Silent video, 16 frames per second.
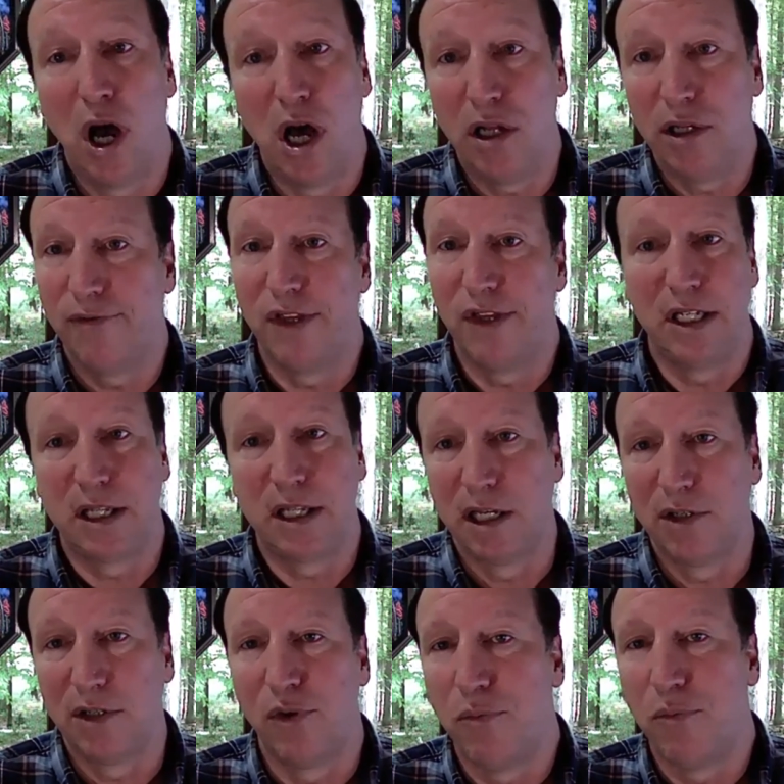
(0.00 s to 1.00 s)
all of these
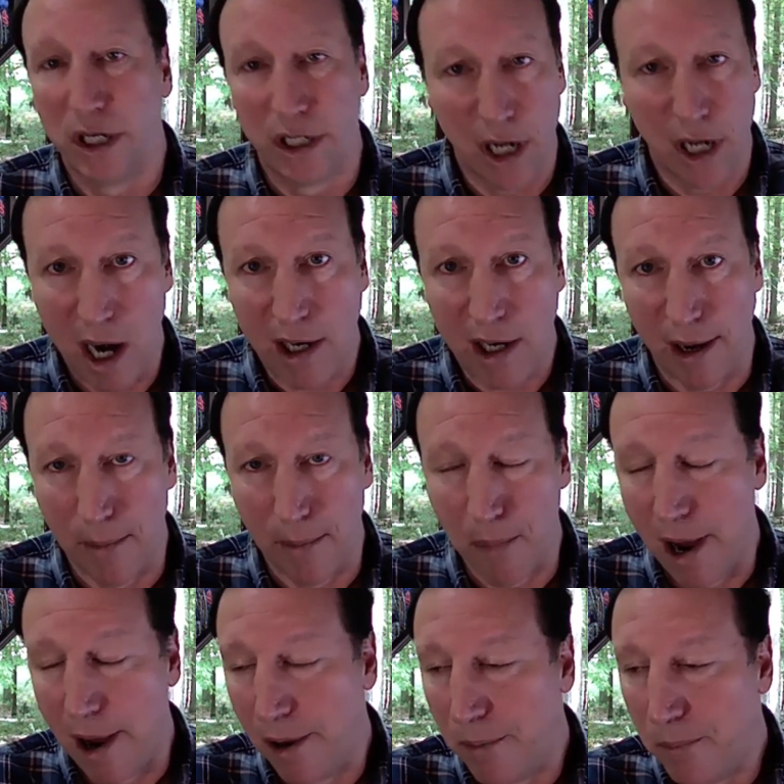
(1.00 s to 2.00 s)
things we've been talking
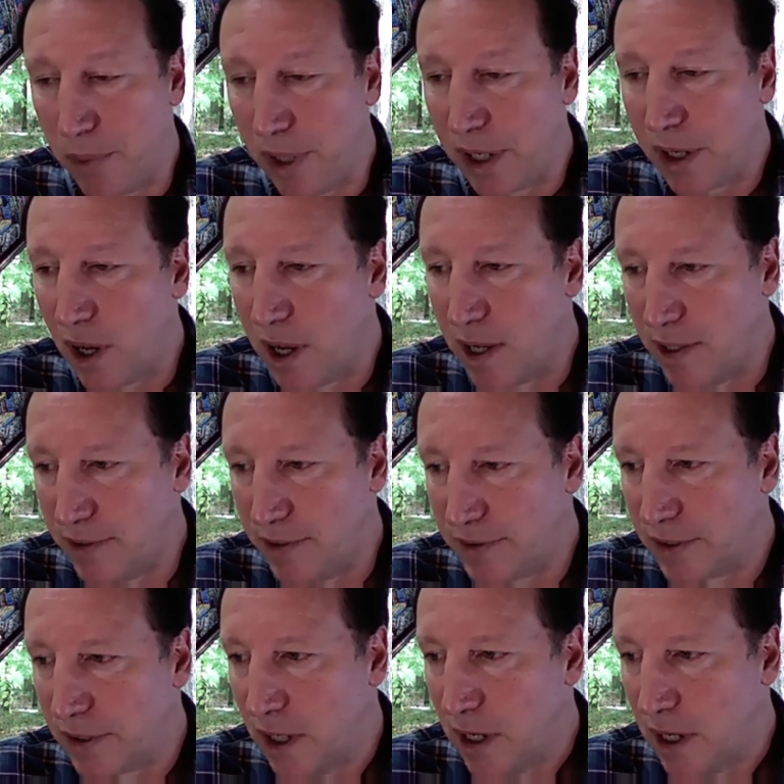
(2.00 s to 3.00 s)
about,
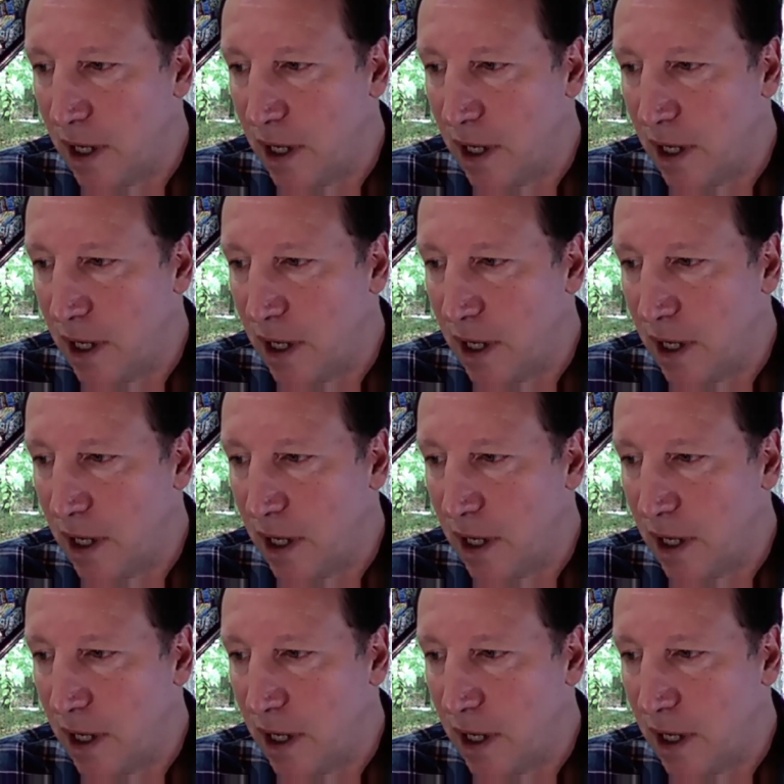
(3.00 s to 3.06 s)
because